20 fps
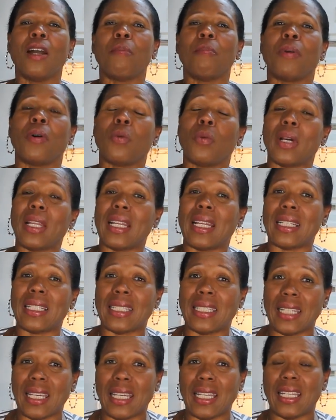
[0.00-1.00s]
But what I
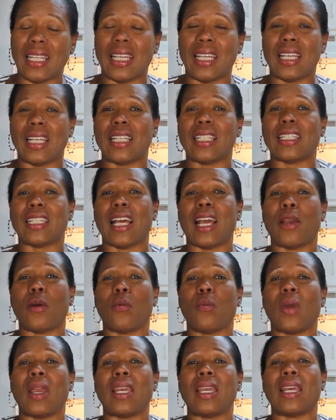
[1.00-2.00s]
did is I
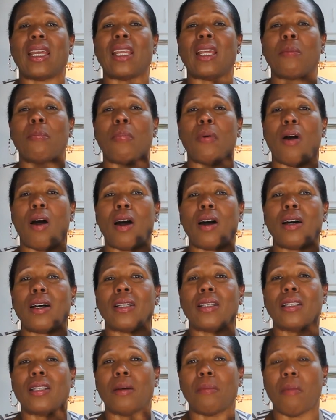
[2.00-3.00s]
went and I bought
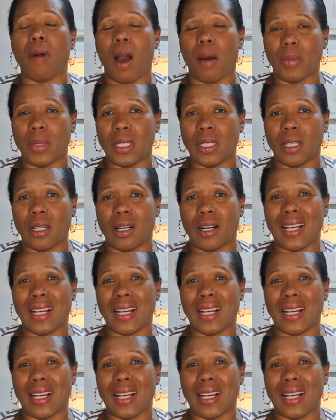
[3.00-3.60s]
a thermometer,